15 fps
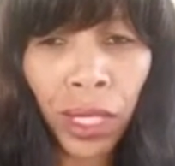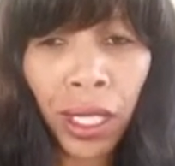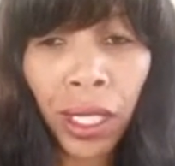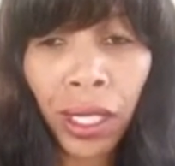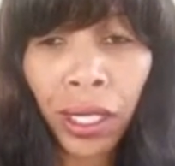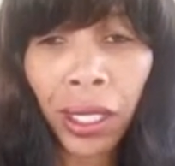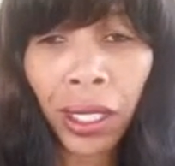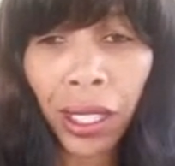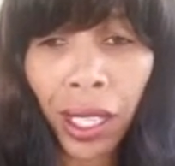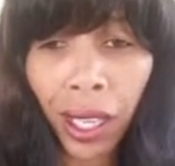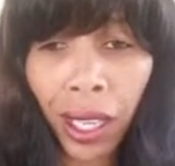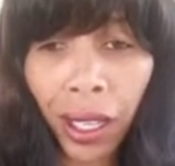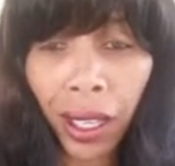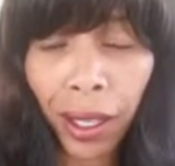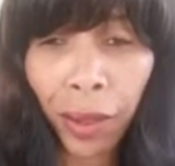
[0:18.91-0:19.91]

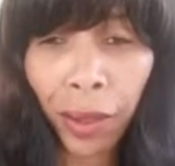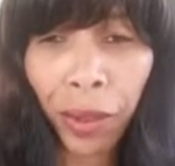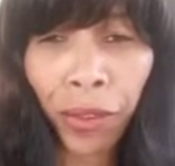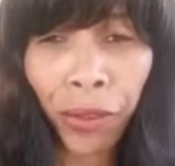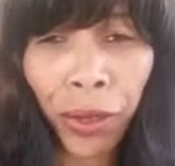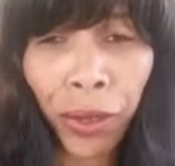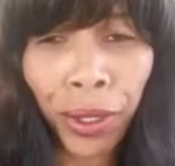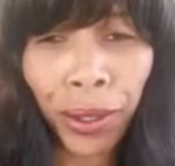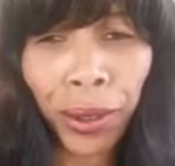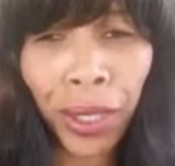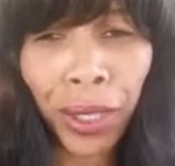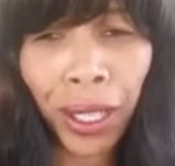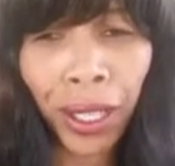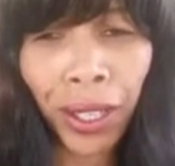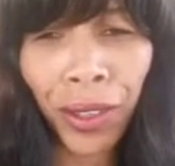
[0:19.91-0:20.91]
Today, before you
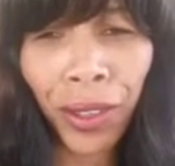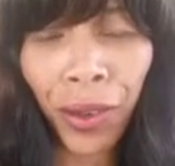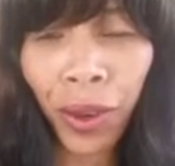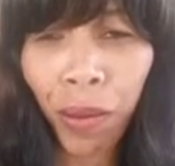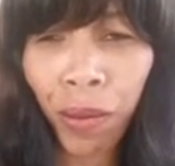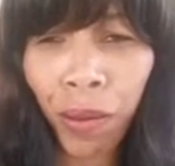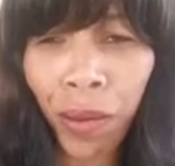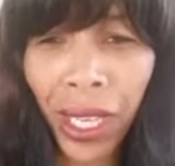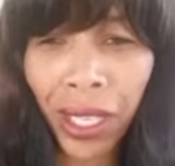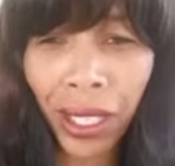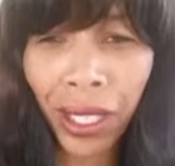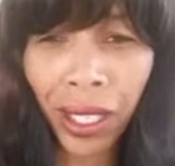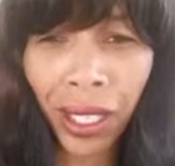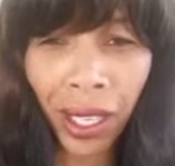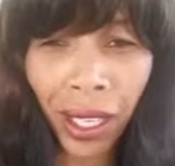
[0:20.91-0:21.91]
lay your
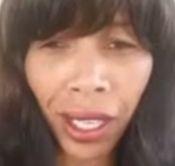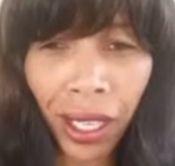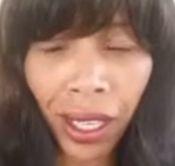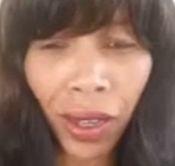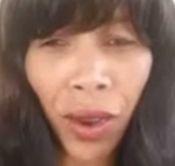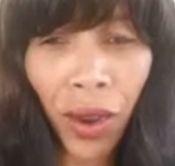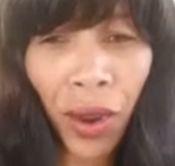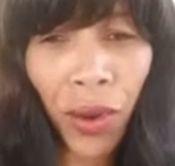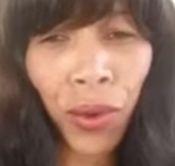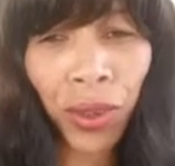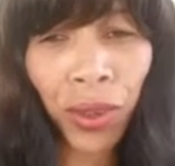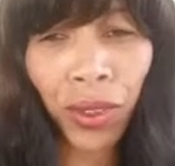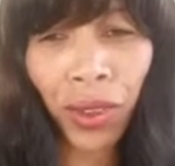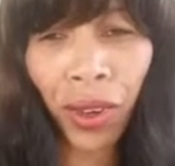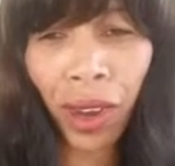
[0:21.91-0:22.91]
amazing head on
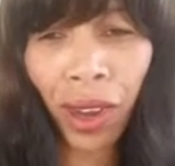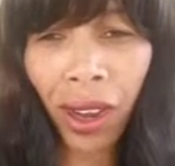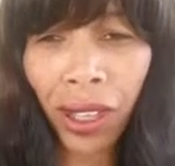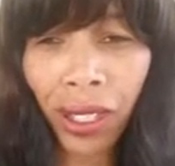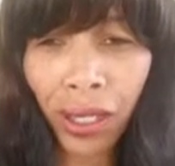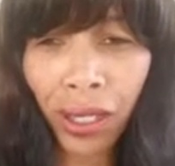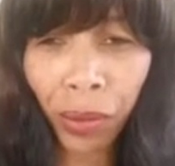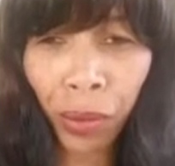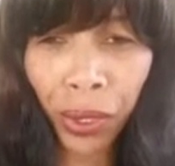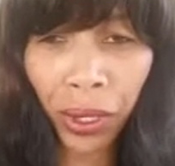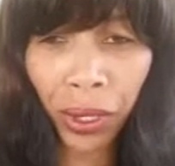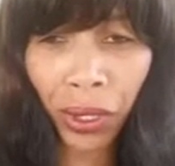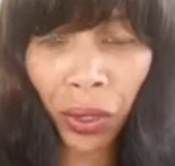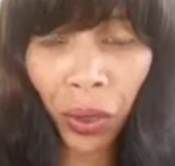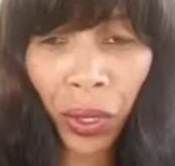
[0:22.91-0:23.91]
your awesome
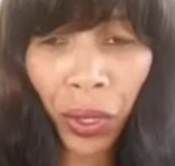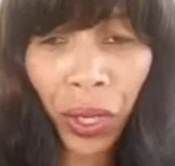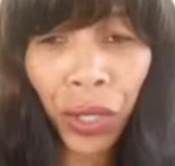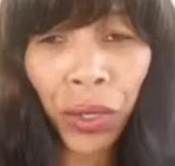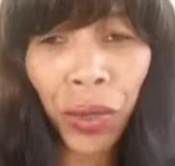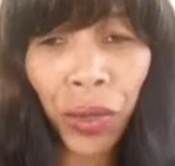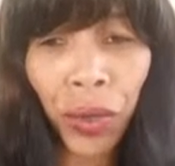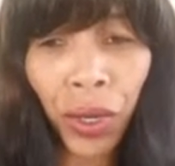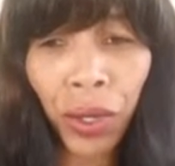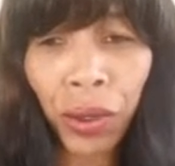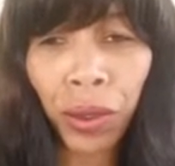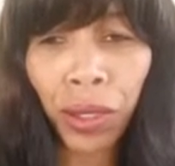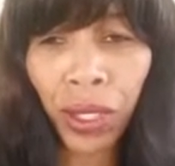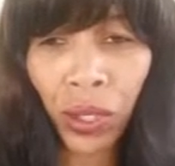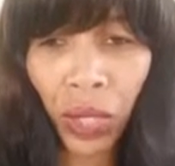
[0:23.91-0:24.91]
pillow, you are going
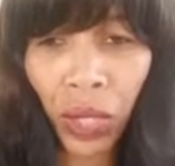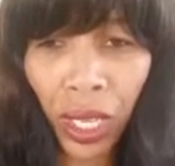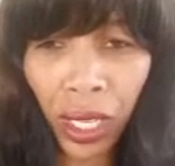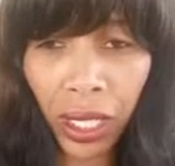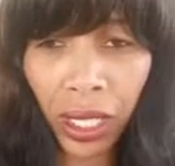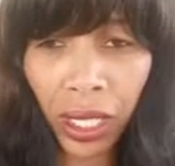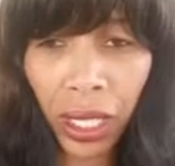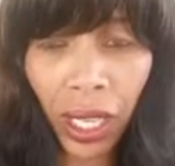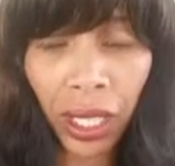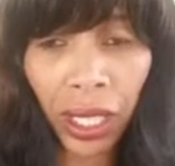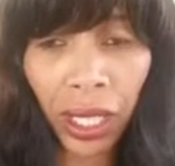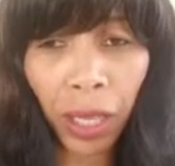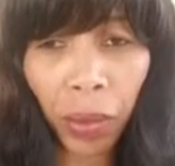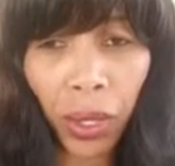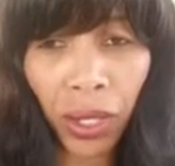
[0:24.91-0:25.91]
to contact
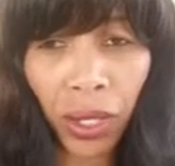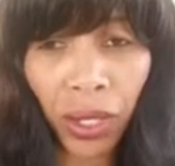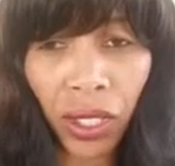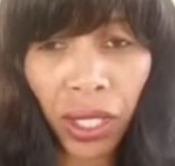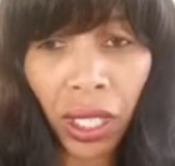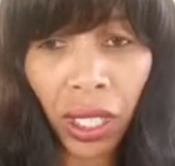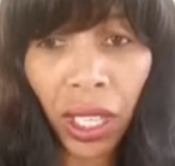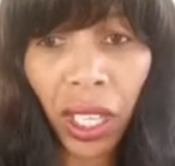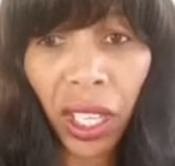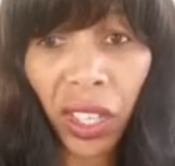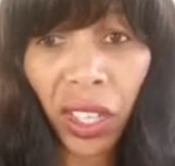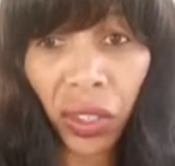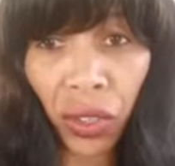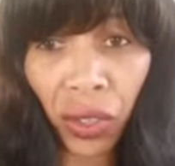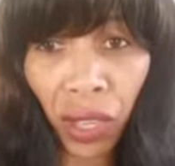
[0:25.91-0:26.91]
that person, and
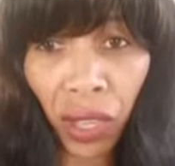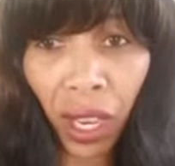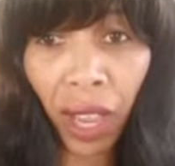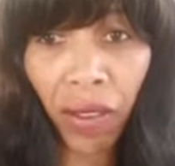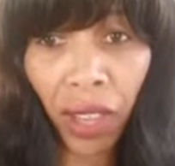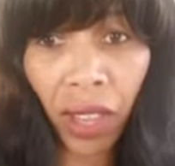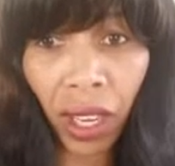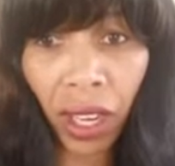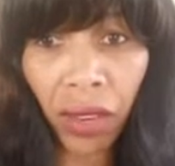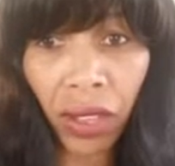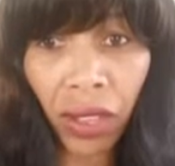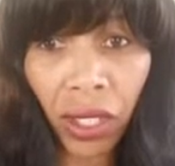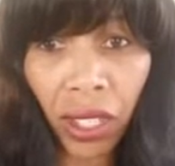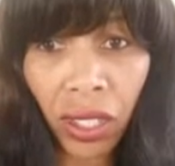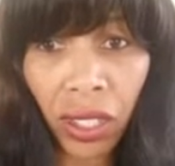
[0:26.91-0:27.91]
you're going to have that
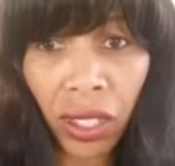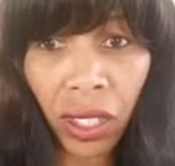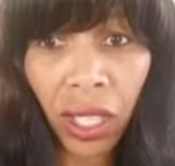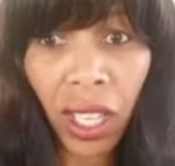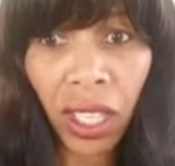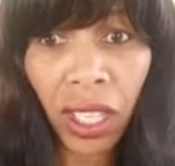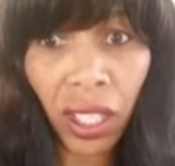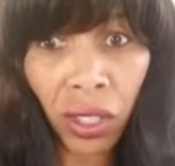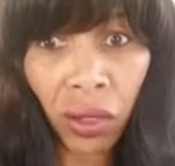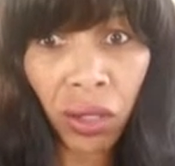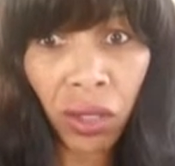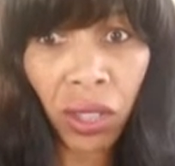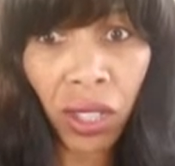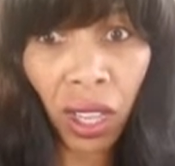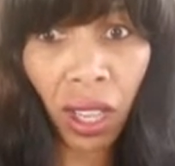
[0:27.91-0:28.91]
conversation that you should
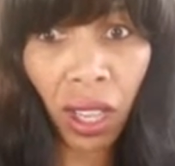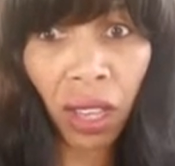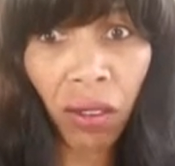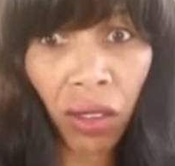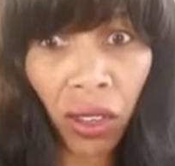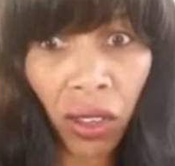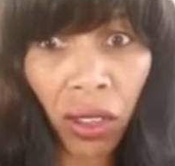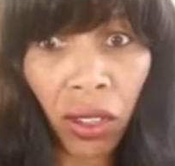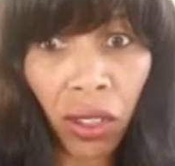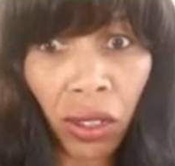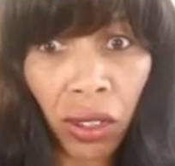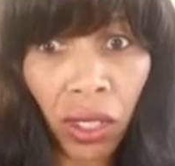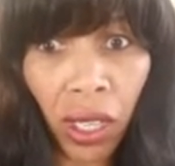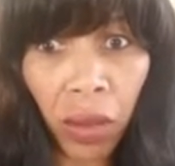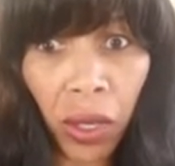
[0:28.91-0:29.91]
have had a very long
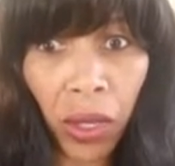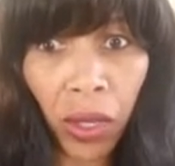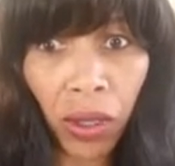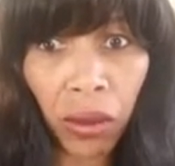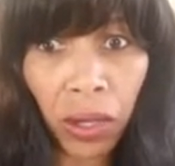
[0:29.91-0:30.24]
time ago.